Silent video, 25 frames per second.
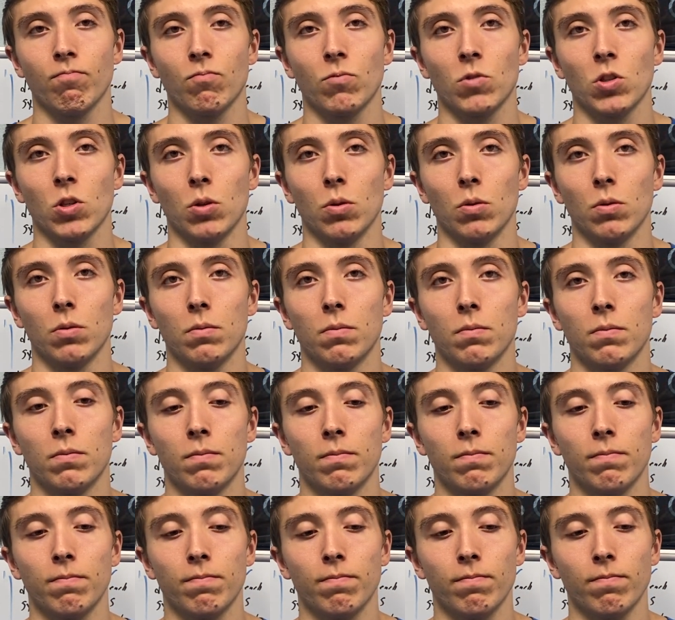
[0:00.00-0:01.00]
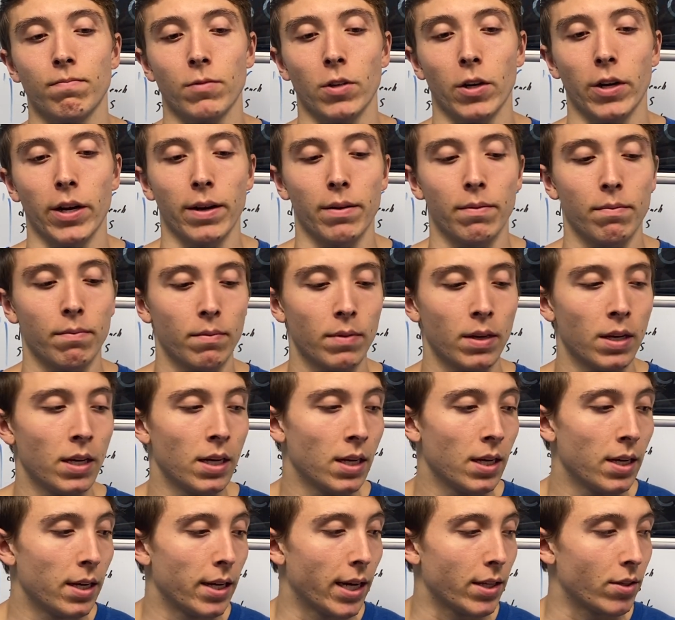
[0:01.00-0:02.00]
Cool. All right.
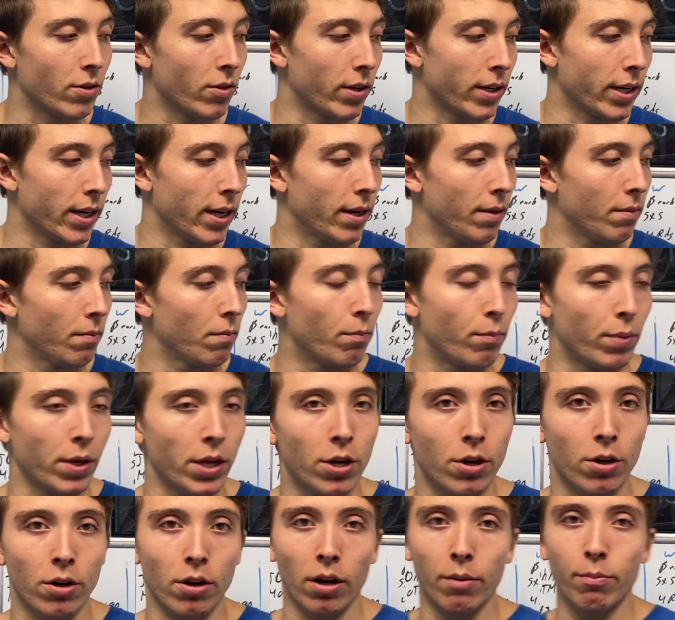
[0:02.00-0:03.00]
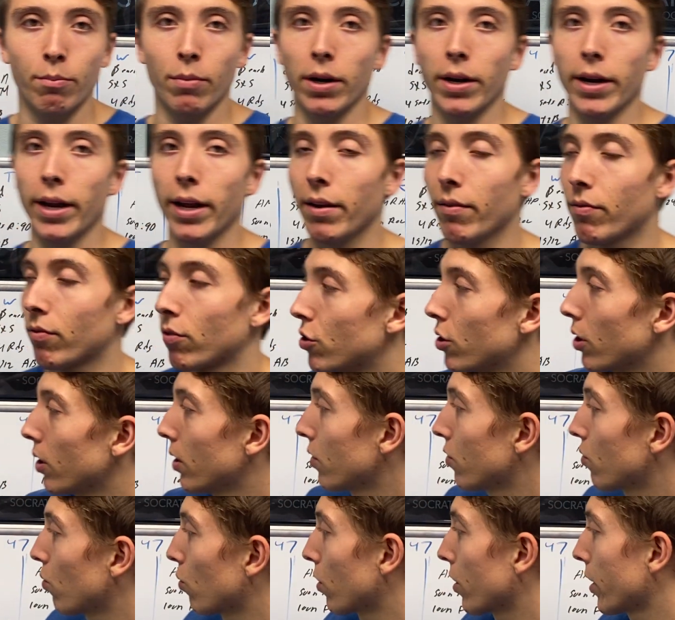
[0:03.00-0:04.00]
That's all I got. Be here on Monday for
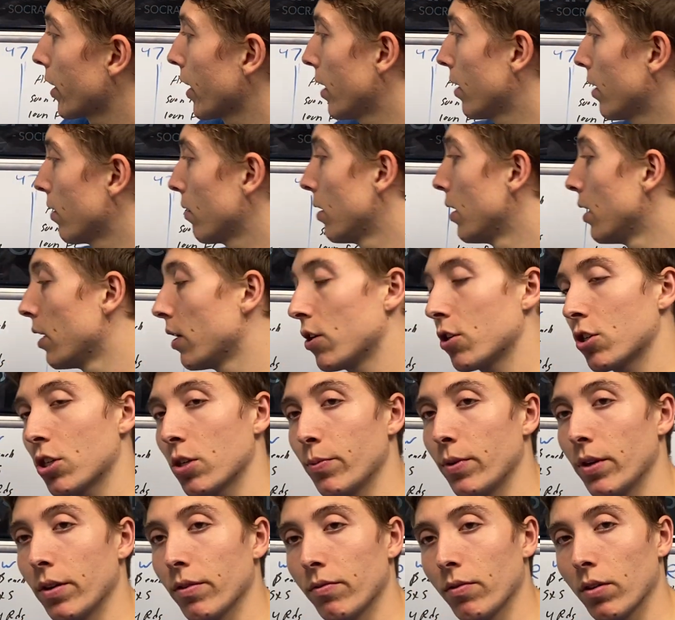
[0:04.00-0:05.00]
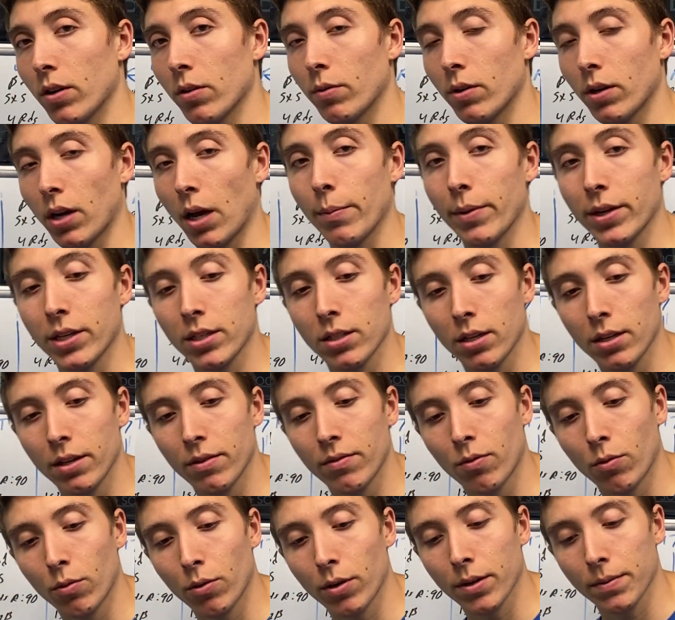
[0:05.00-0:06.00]
John's workout. Should be a fun one. I'm excited
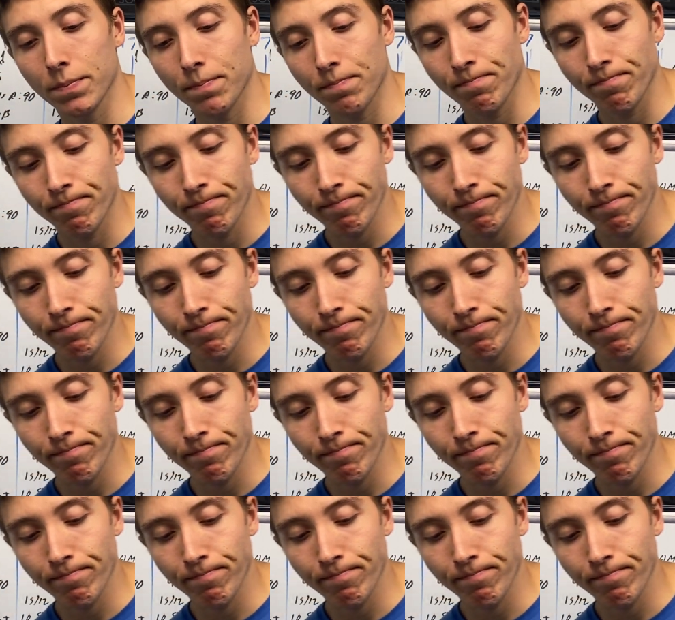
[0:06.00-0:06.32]
for it.